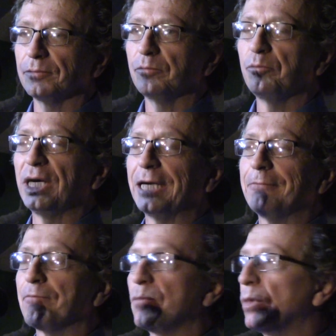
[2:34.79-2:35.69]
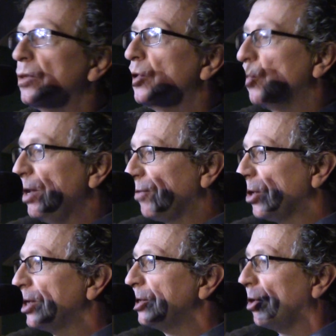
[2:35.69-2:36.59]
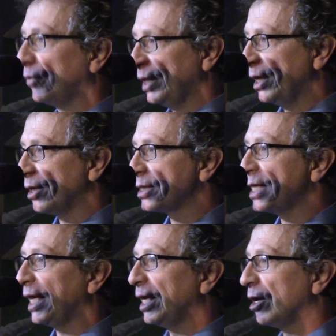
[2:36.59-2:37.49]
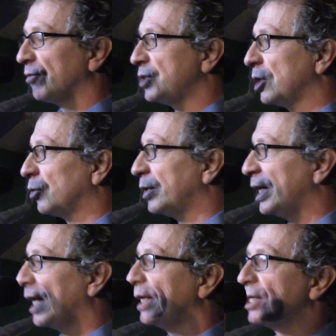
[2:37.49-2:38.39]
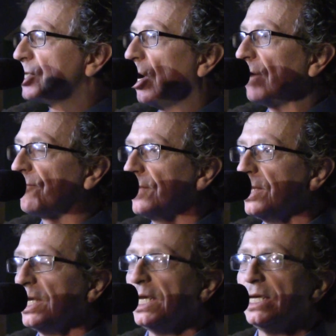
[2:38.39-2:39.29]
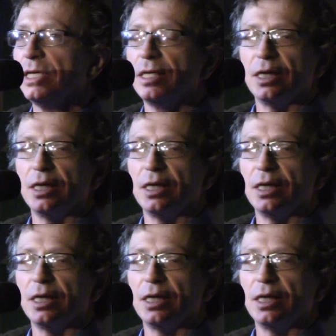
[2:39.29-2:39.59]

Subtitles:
but we've learned over the years, taking care of children, that it's often the